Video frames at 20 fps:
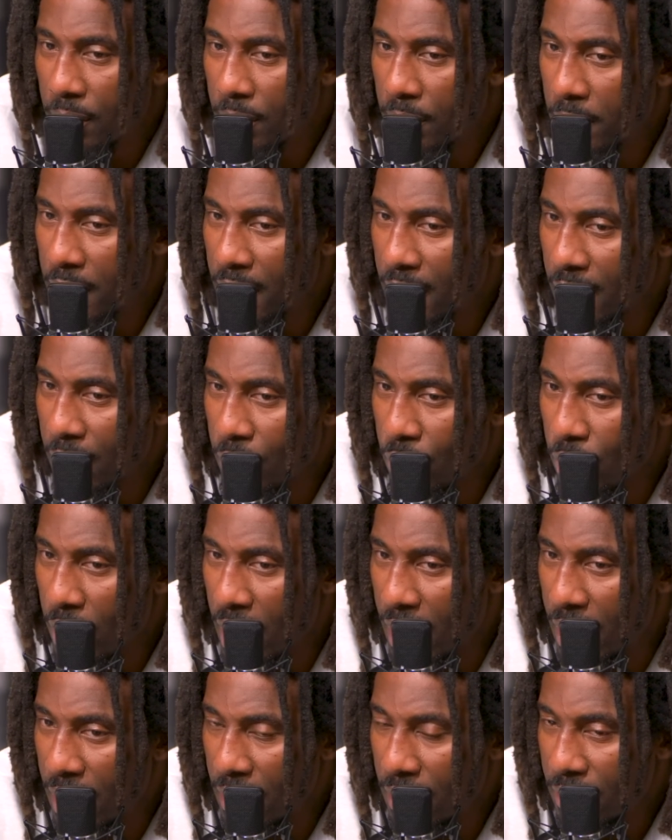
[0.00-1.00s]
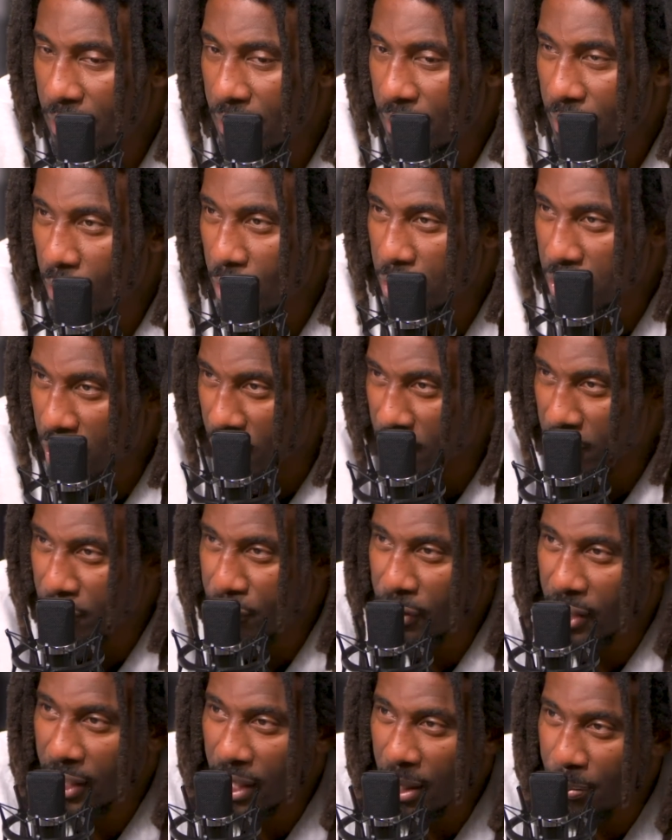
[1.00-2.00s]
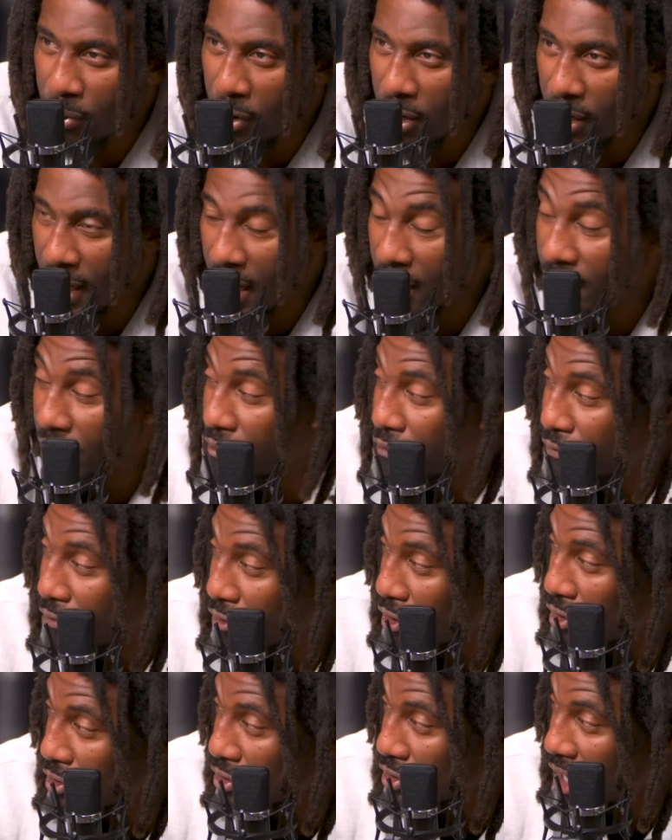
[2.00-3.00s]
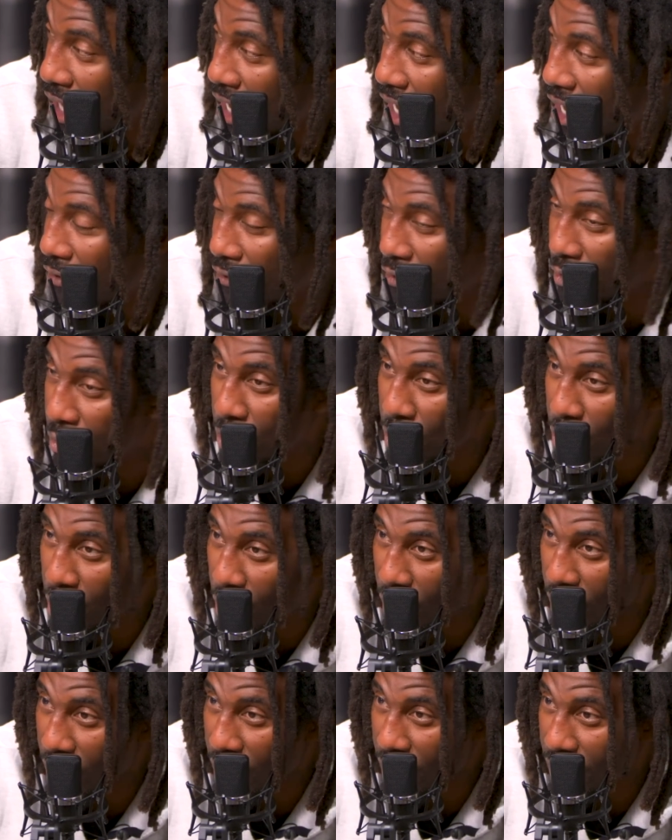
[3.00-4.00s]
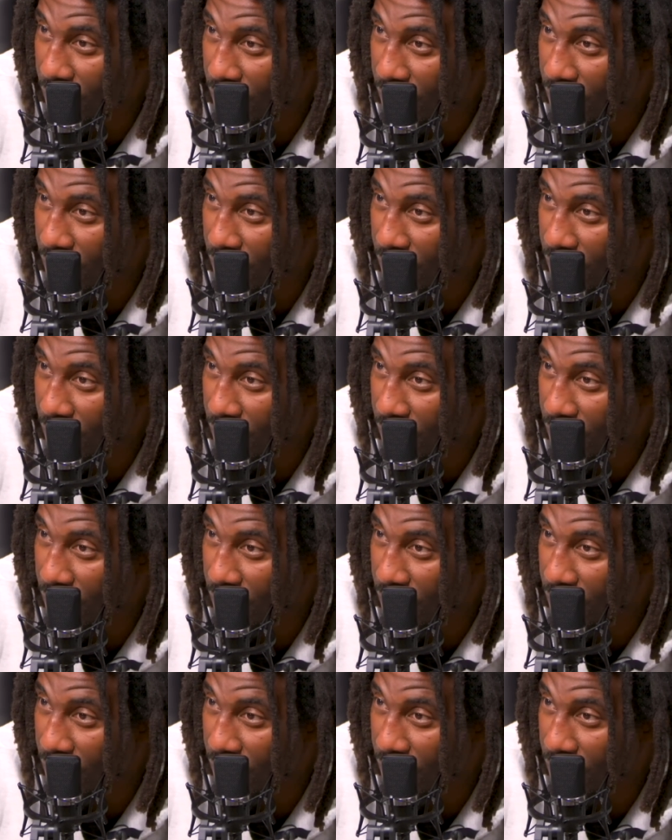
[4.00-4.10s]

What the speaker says: Me and Ray were starting to figure that part out the first half of New York.